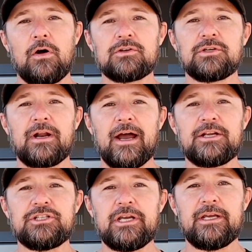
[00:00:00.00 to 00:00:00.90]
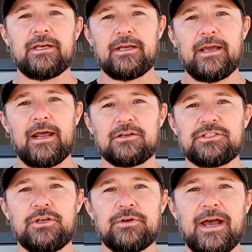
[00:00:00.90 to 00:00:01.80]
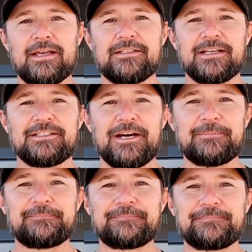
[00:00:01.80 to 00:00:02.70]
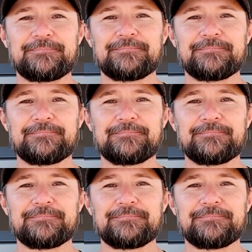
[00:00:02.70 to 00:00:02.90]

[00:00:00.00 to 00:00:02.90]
follow us on IG, and I'll see you guys next time.